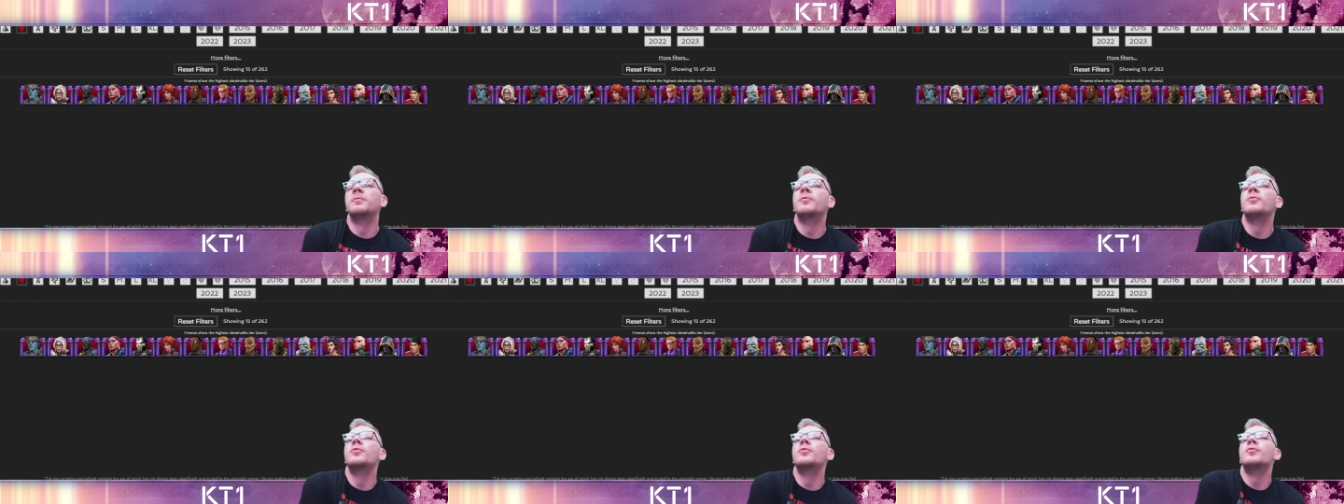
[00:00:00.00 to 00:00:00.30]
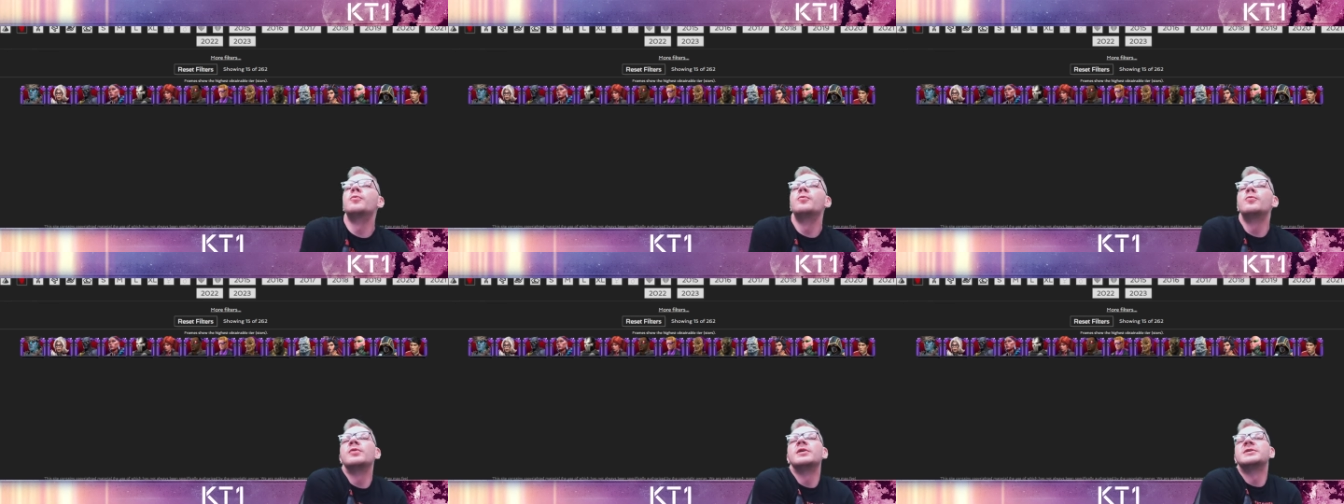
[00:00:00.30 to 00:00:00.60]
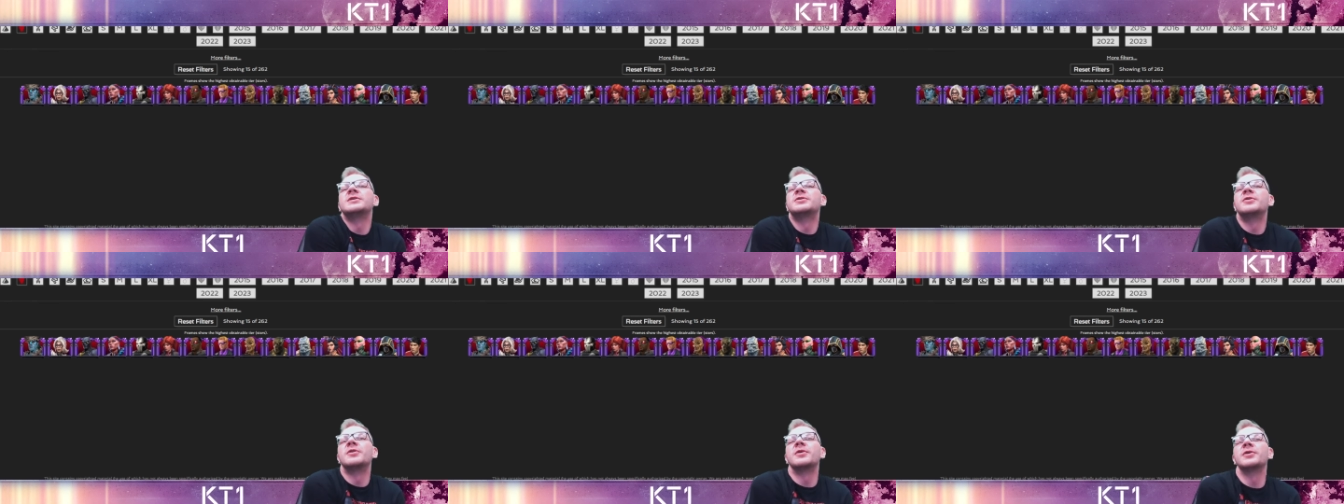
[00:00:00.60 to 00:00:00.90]
who
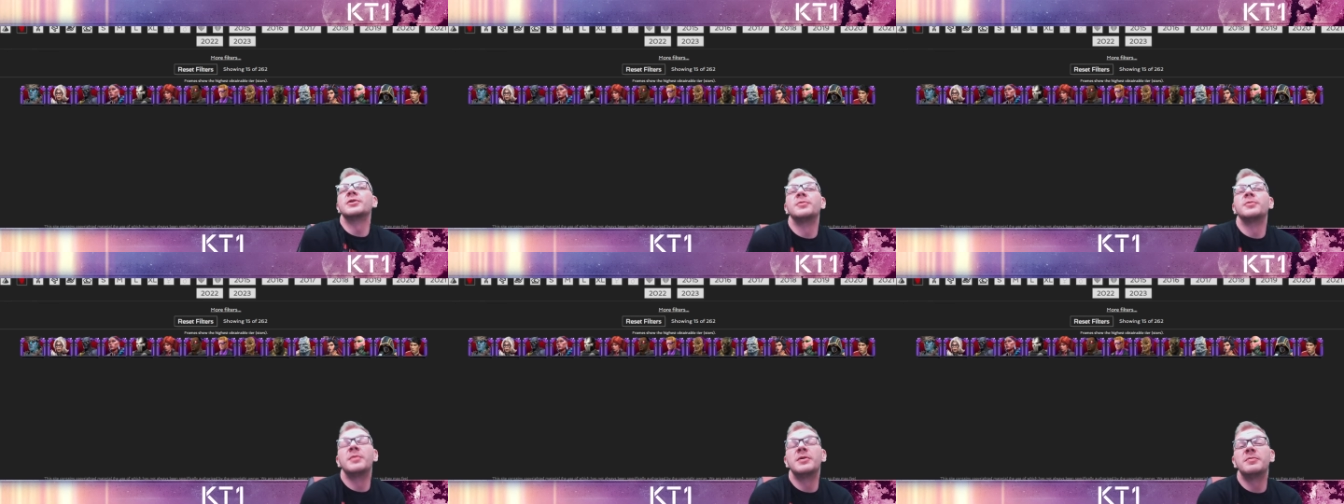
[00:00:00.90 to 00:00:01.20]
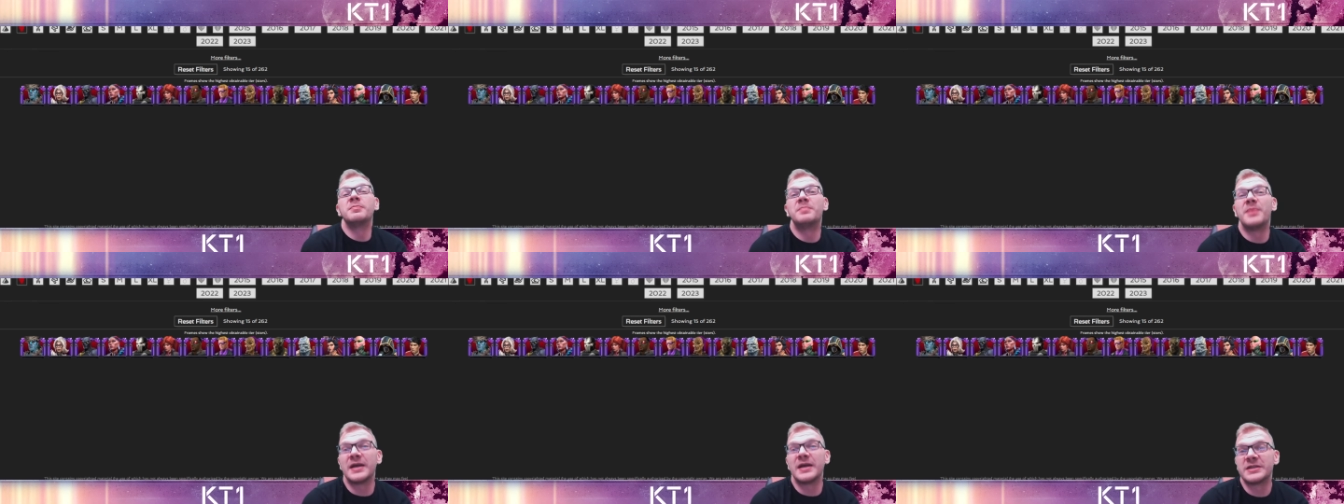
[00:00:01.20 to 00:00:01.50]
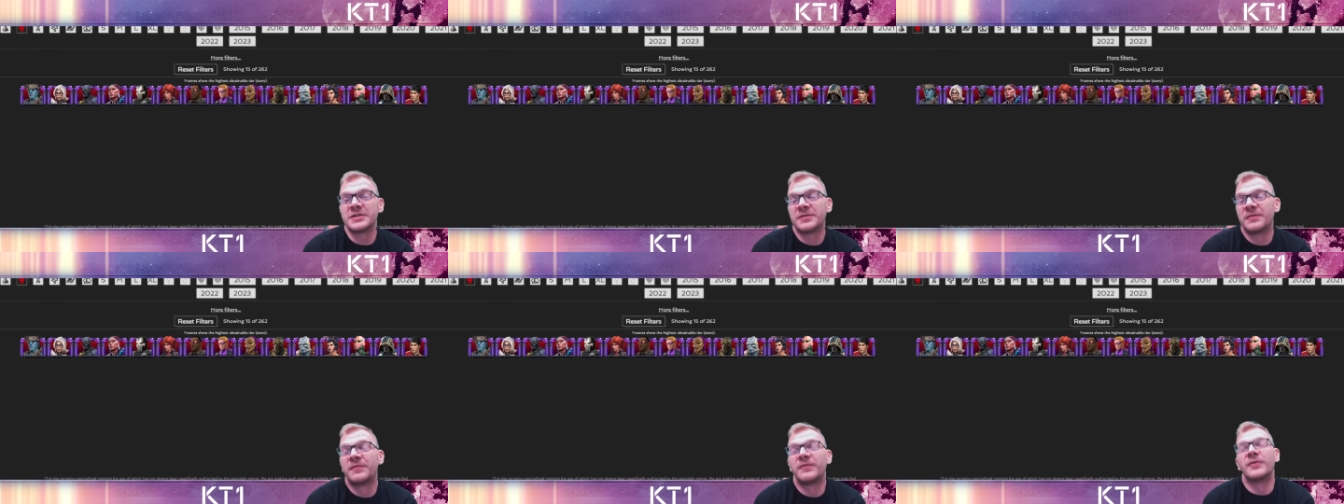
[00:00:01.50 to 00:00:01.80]
is going to be
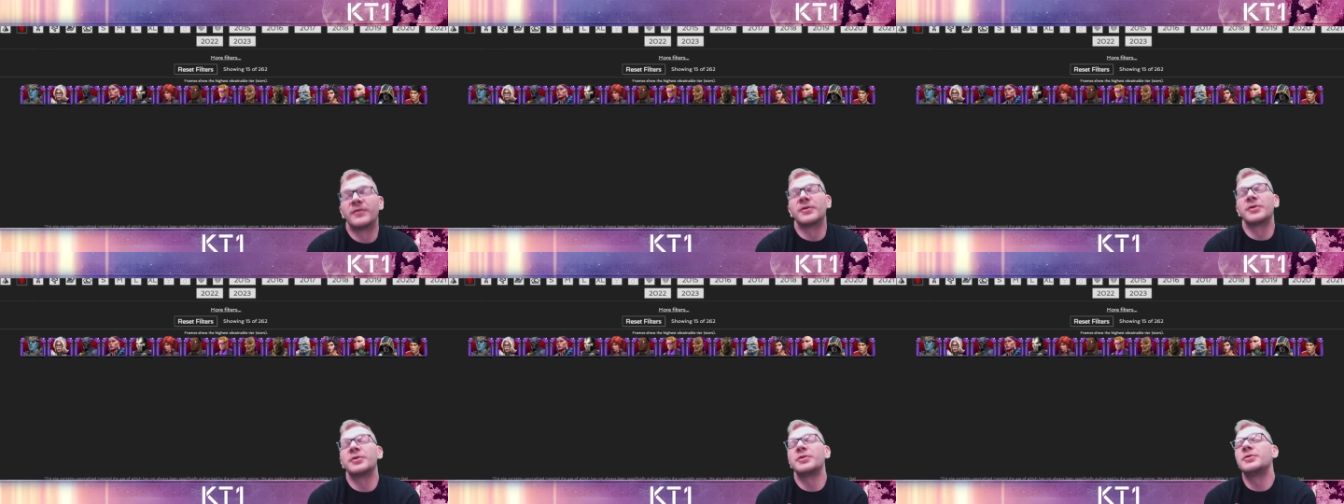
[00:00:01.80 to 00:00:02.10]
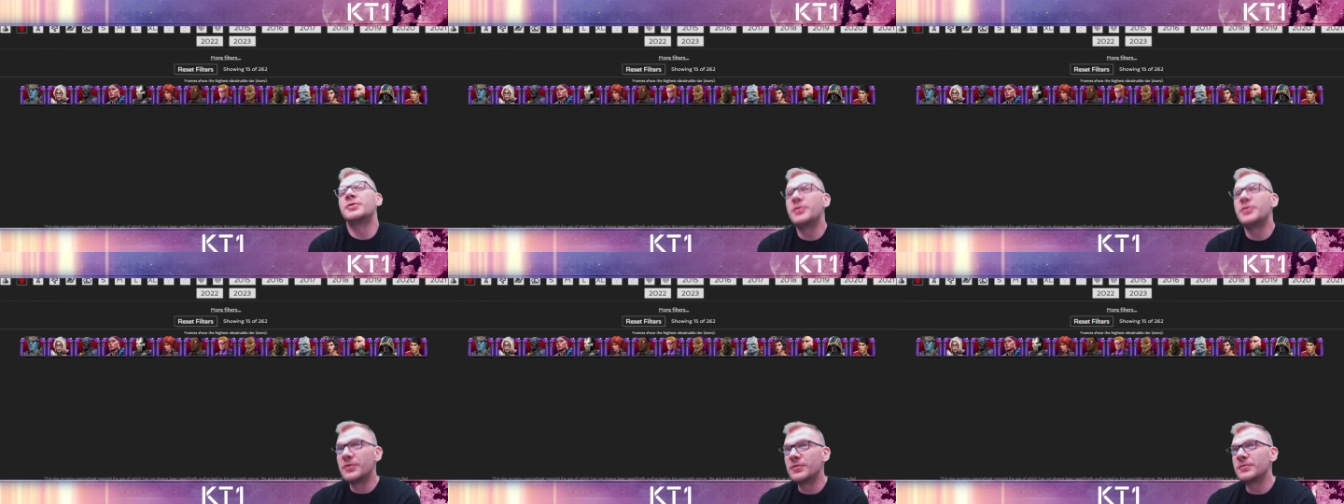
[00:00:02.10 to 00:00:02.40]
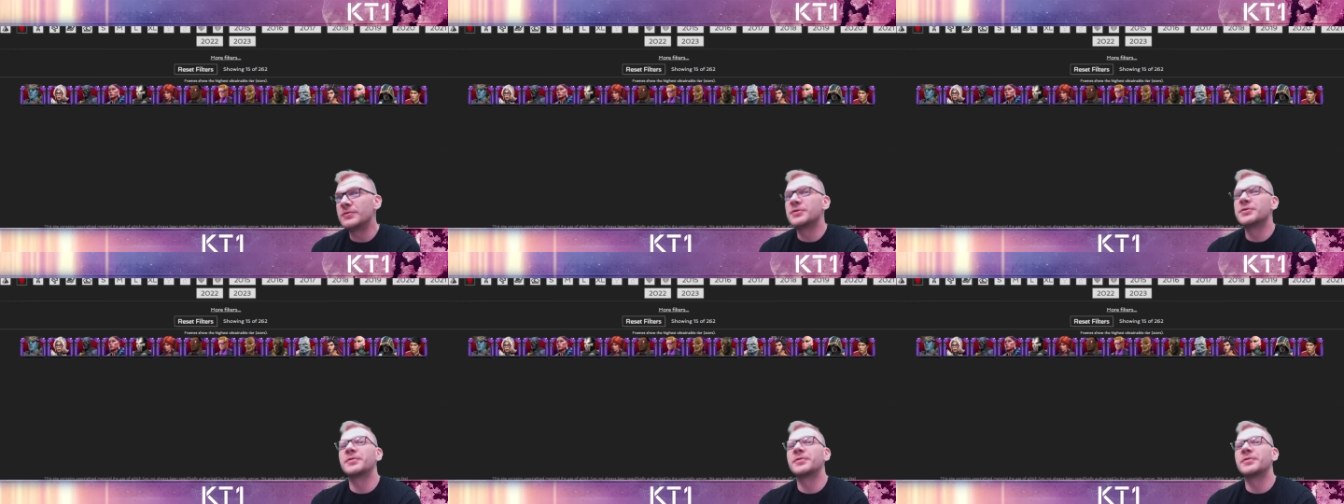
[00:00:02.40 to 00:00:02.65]
best for you to